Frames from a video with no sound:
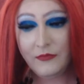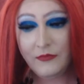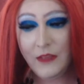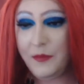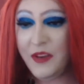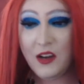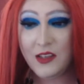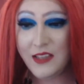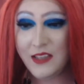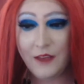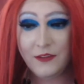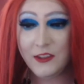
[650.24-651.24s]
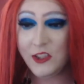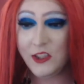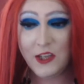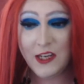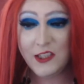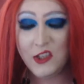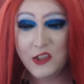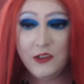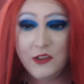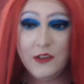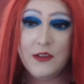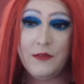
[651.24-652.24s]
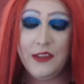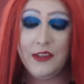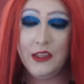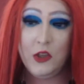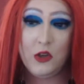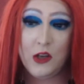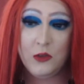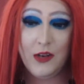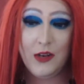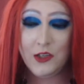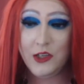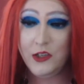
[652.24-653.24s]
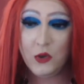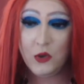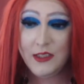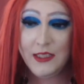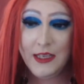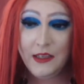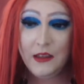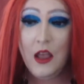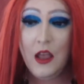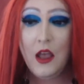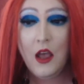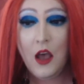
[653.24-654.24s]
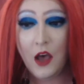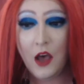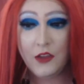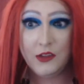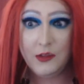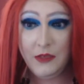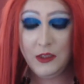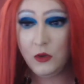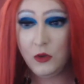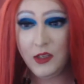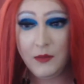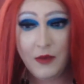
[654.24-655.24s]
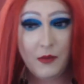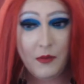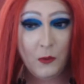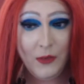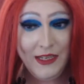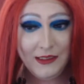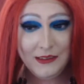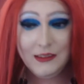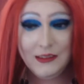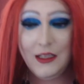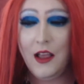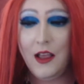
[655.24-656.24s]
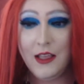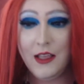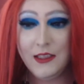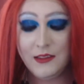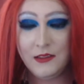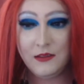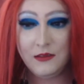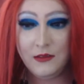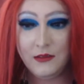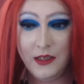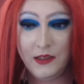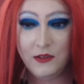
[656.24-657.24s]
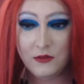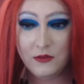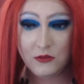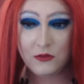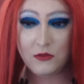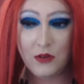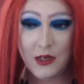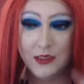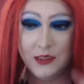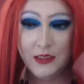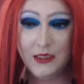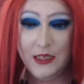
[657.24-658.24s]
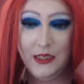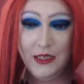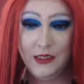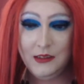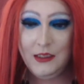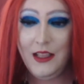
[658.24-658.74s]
It'd be nice to have a suggestion of something that you guys would actually enjoy seeing, other than me talking about my week, as interesting